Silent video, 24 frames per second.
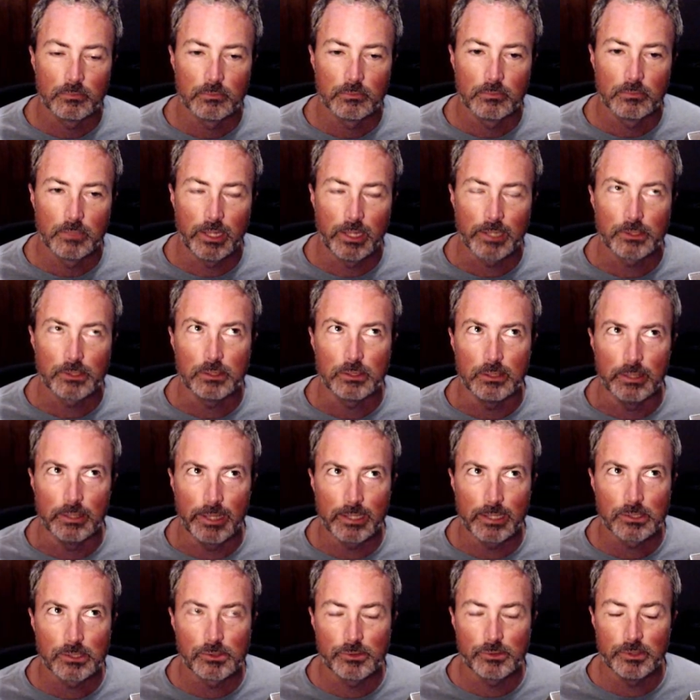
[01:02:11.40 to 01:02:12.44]
Actually,
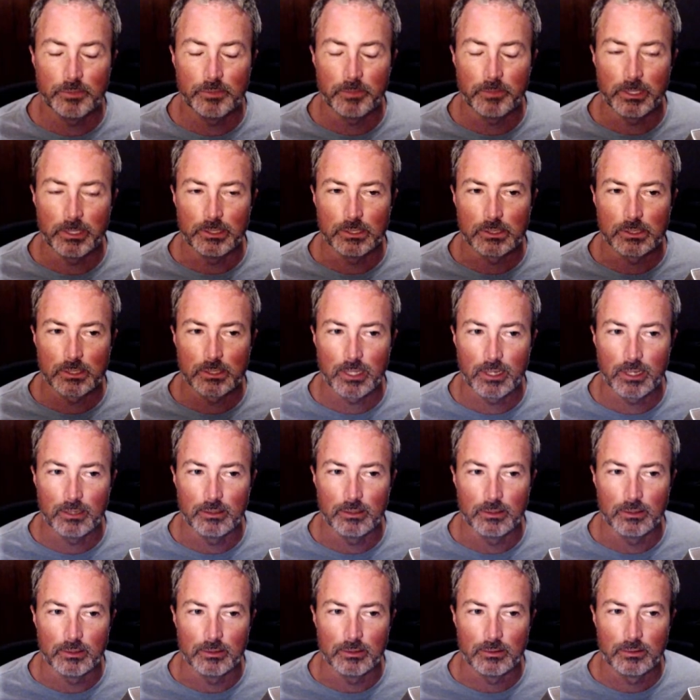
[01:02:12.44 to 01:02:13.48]
last stream I just kind
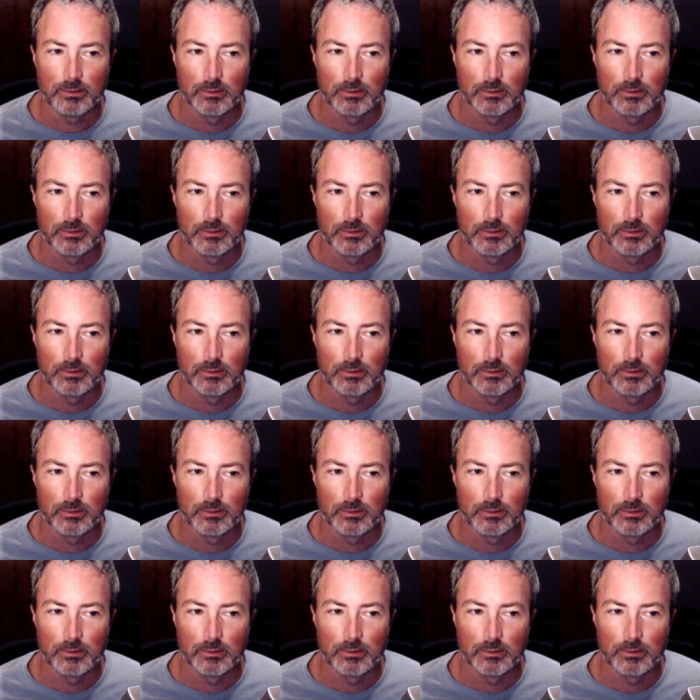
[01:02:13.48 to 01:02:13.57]
of